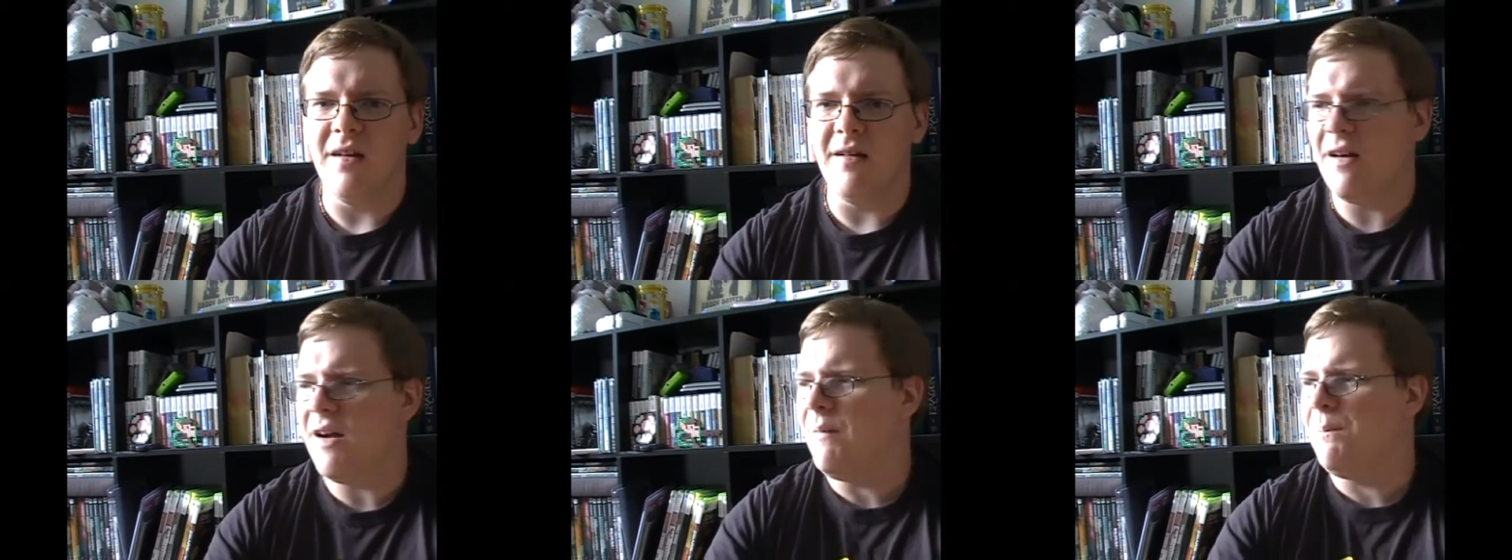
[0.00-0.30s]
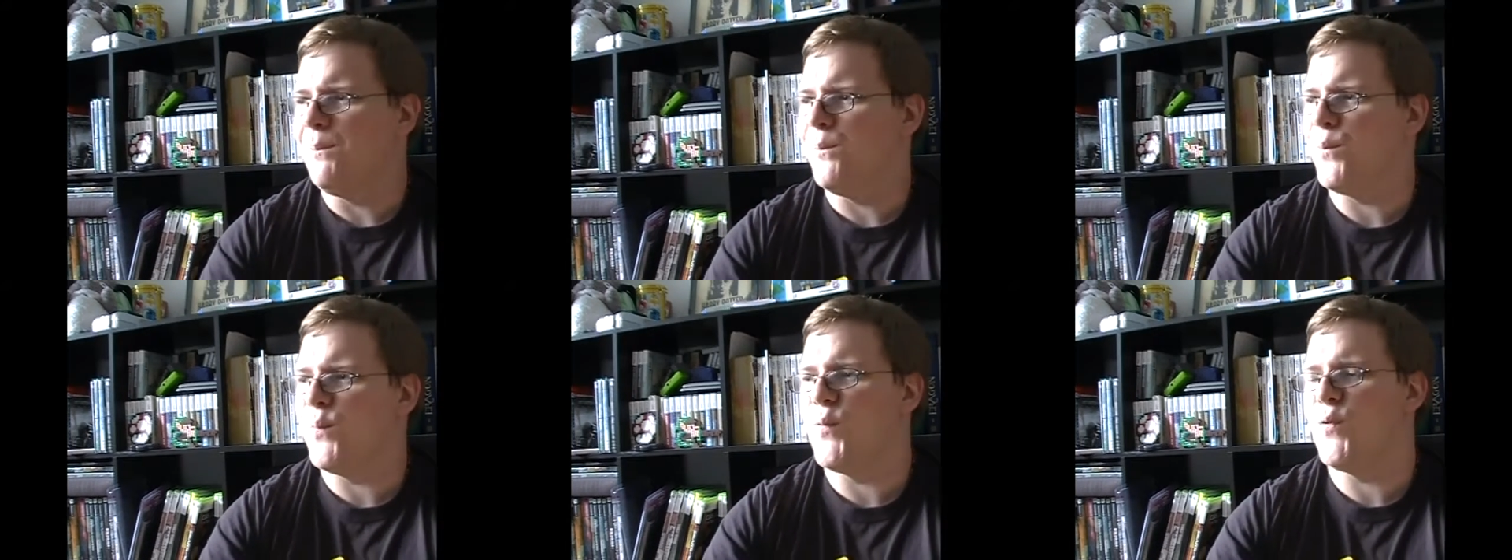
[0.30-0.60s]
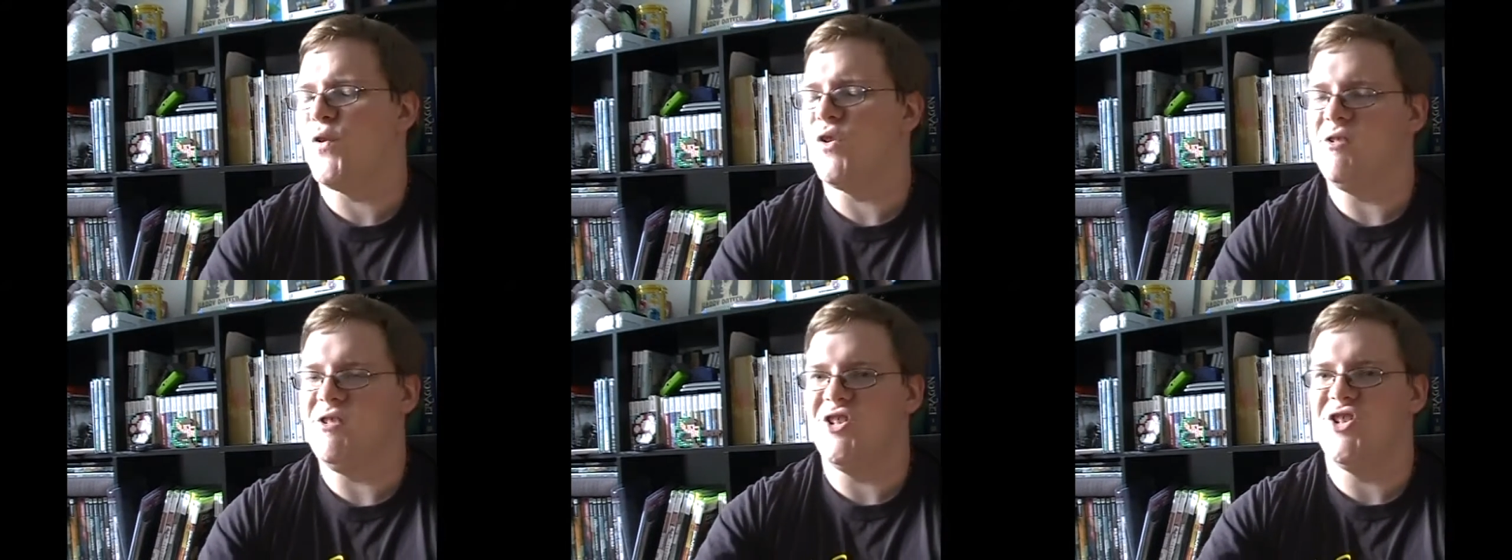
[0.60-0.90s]
I'm
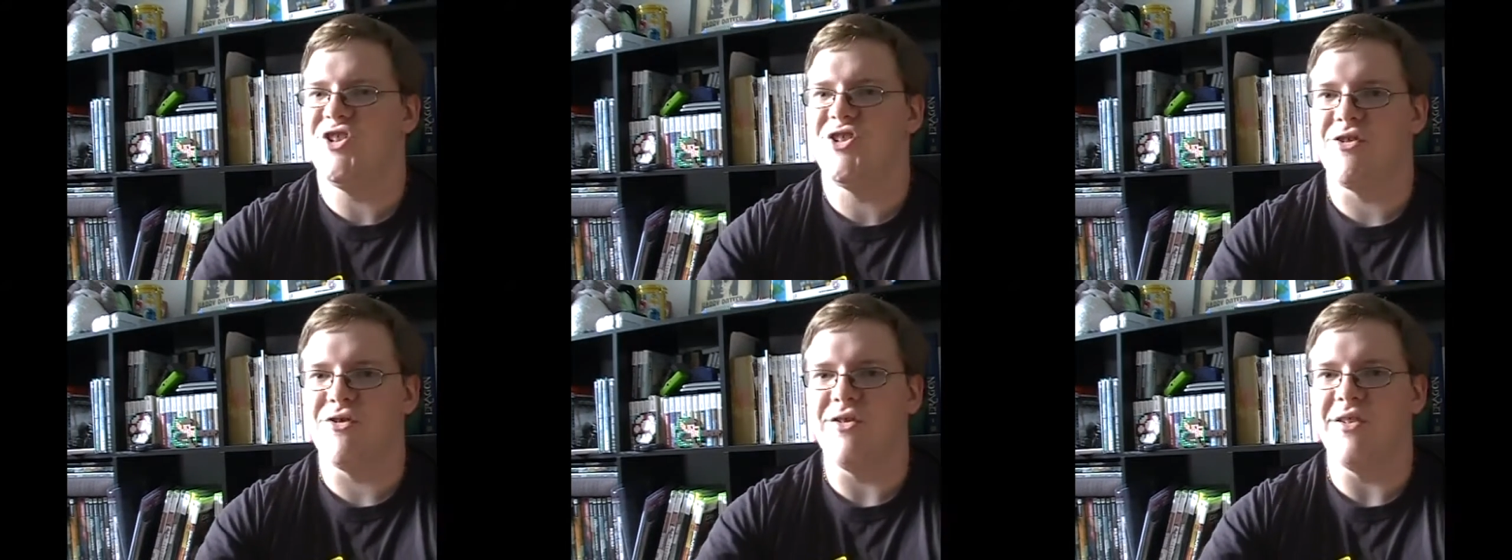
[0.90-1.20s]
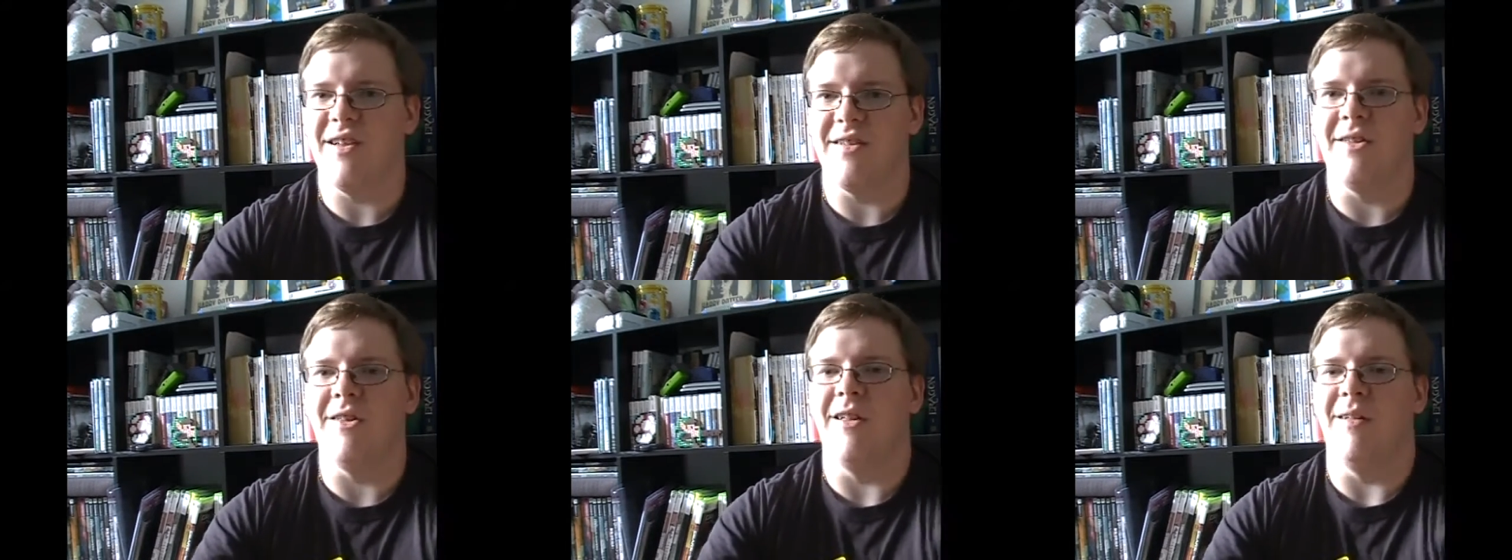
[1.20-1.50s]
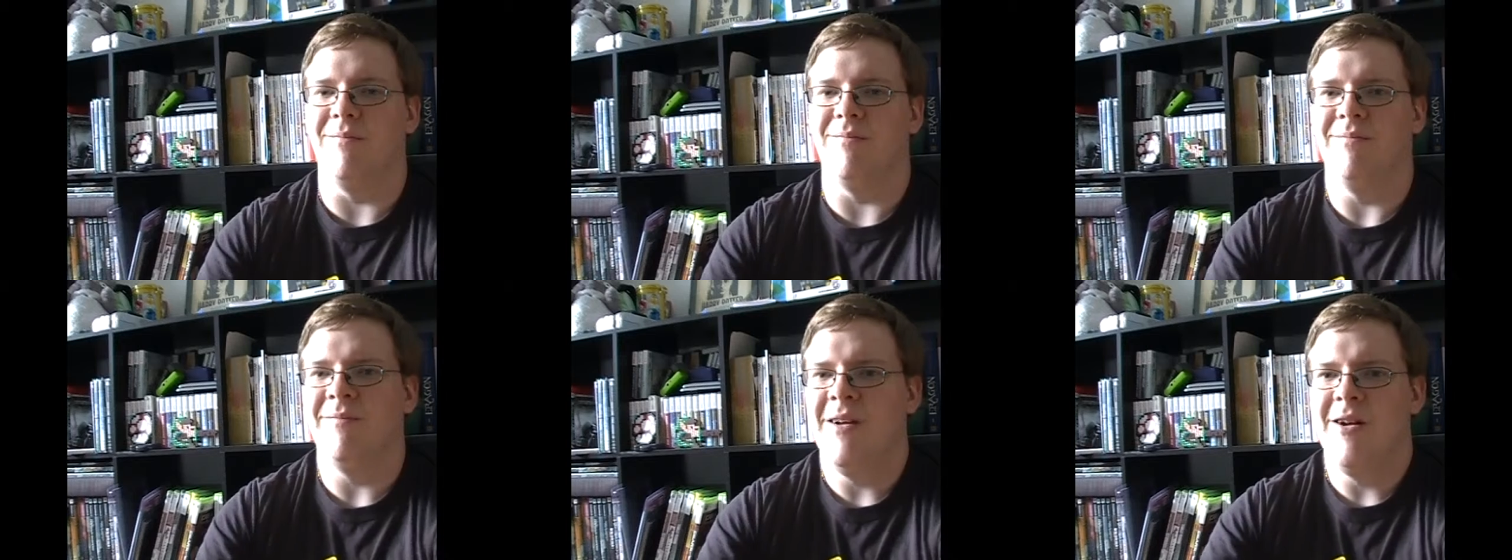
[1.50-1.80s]
pretty sure there's
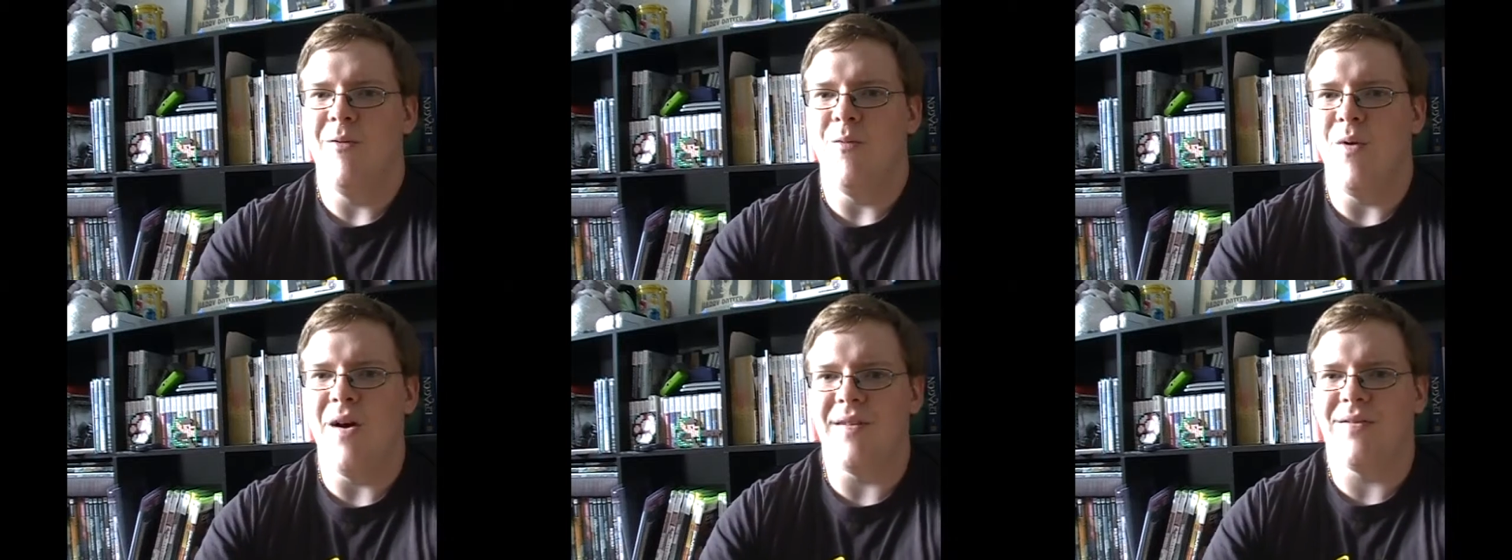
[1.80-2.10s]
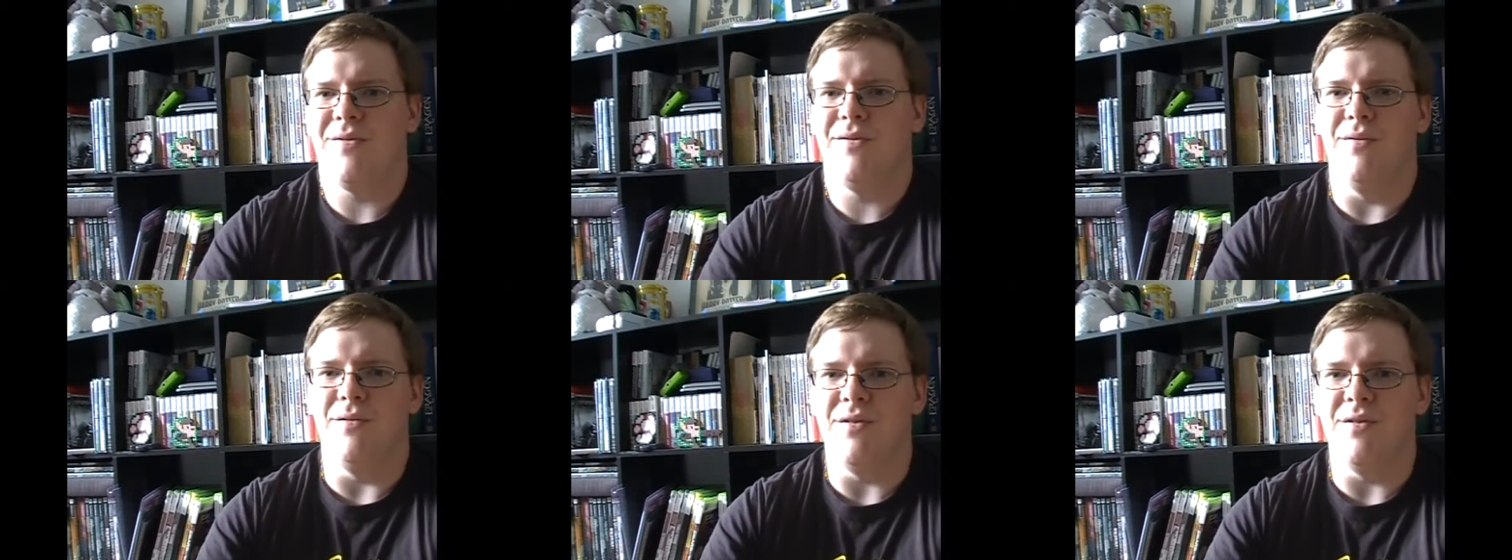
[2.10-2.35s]
a lot,